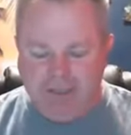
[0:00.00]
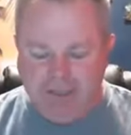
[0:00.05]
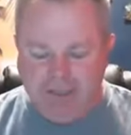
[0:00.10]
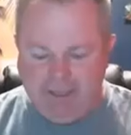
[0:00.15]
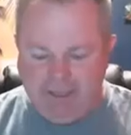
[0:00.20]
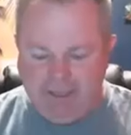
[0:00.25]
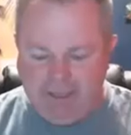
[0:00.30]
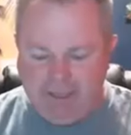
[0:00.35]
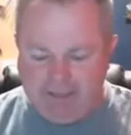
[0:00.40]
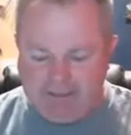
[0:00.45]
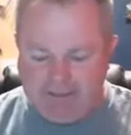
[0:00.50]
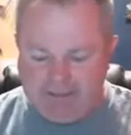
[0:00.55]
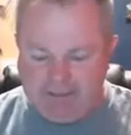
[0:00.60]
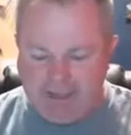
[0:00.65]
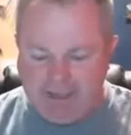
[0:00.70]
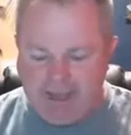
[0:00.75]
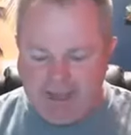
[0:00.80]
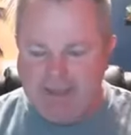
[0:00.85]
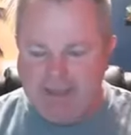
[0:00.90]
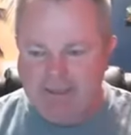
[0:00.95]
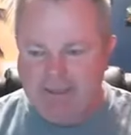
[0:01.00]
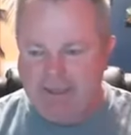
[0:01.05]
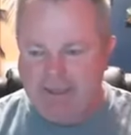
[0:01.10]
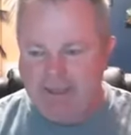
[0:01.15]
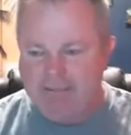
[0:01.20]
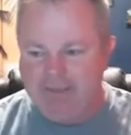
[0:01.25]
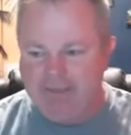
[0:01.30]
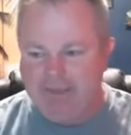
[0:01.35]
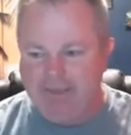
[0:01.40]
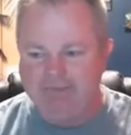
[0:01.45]
Exactly.
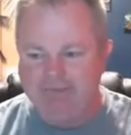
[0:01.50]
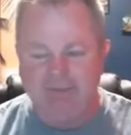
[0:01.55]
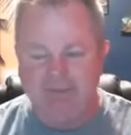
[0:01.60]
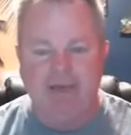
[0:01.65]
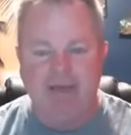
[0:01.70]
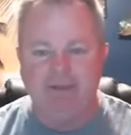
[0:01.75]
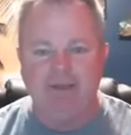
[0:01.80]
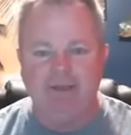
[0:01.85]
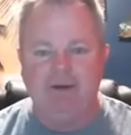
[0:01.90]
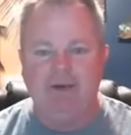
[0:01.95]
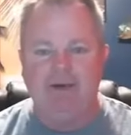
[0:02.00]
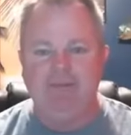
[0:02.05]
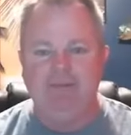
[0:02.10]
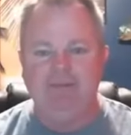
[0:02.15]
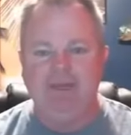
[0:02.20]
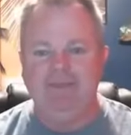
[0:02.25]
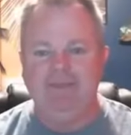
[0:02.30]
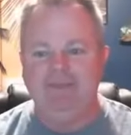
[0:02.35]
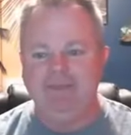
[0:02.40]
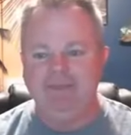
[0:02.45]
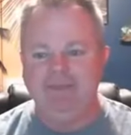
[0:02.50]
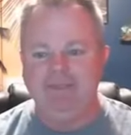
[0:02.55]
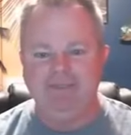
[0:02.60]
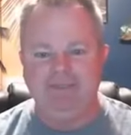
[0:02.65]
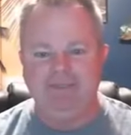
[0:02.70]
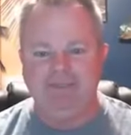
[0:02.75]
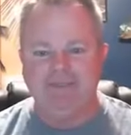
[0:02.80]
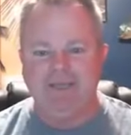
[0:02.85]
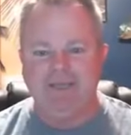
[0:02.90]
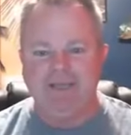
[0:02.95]
I mean, I'm telling you, that this is
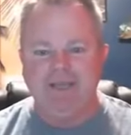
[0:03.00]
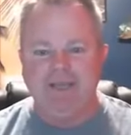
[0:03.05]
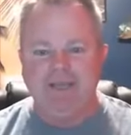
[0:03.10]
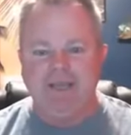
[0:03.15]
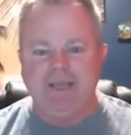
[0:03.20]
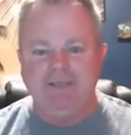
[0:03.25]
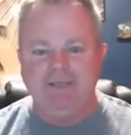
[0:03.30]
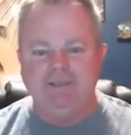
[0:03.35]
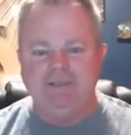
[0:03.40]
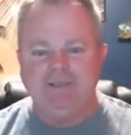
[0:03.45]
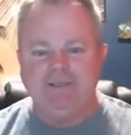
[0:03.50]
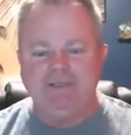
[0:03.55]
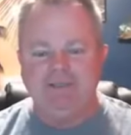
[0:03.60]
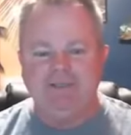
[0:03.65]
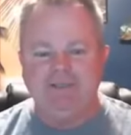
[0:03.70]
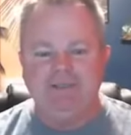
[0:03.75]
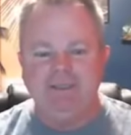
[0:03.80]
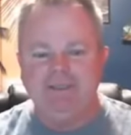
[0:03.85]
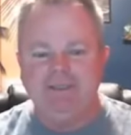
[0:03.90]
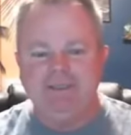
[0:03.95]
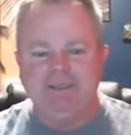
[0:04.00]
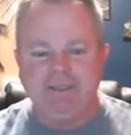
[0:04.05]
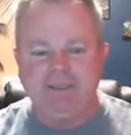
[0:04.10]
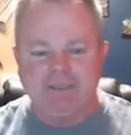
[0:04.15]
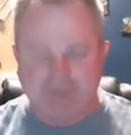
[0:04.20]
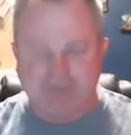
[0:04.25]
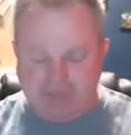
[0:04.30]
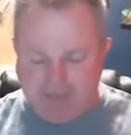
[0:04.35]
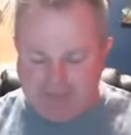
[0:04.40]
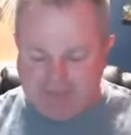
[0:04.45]

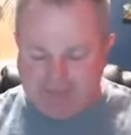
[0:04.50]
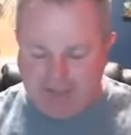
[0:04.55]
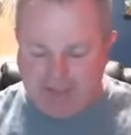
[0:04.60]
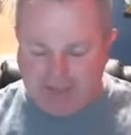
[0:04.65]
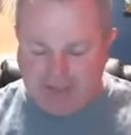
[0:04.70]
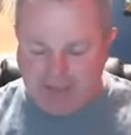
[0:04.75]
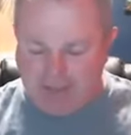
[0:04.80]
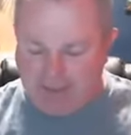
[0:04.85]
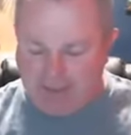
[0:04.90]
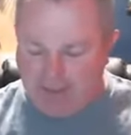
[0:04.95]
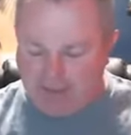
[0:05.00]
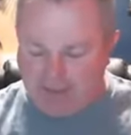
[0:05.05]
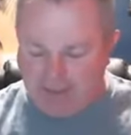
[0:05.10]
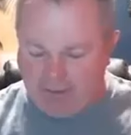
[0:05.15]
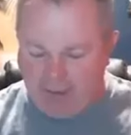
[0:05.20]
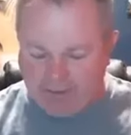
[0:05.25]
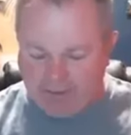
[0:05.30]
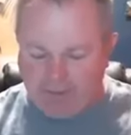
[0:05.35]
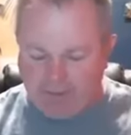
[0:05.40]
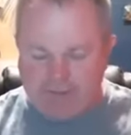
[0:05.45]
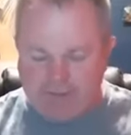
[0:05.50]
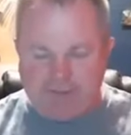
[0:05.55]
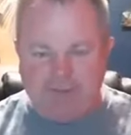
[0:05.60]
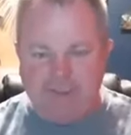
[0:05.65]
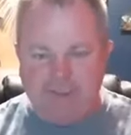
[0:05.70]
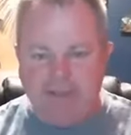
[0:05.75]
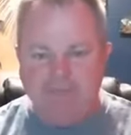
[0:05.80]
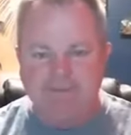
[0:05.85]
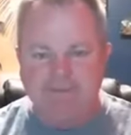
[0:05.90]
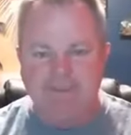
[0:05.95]
just things like 3
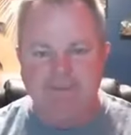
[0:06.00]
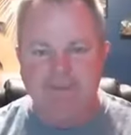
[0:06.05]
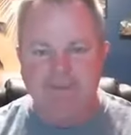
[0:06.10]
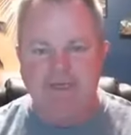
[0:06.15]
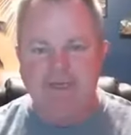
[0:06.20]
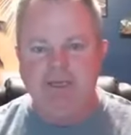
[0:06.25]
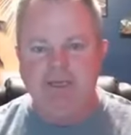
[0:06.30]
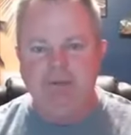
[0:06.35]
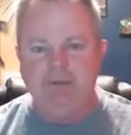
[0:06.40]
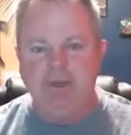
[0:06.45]
steps, isn't it?